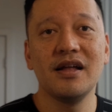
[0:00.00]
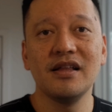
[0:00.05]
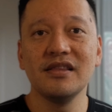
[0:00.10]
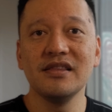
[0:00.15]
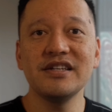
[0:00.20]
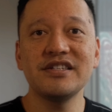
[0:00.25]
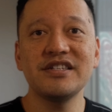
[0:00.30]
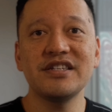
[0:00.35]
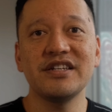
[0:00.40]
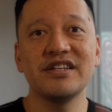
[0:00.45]

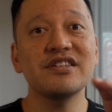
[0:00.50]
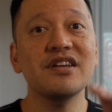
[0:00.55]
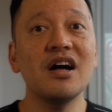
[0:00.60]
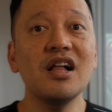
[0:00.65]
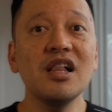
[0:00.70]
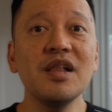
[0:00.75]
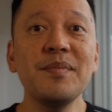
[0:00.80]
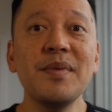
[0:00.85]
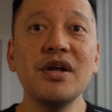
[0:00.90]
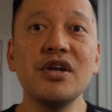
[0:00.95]
Listen, it's
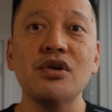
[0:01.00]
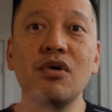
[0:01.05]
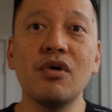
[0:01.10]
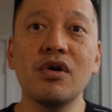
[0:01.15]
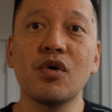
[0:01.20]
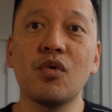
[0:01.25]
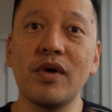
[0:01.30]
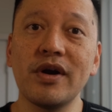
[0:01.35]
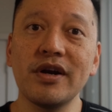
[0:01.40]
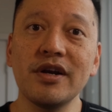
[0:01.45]
all about
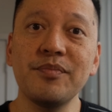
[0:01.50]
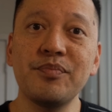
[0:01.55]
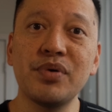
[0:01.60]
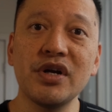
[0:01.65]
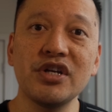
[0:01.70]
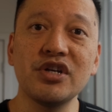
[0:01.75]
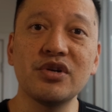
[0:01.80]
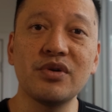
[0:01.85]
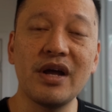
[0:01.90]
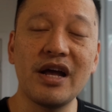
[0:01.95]
knowing where to
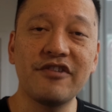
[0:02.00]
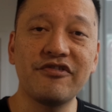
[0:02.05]
put your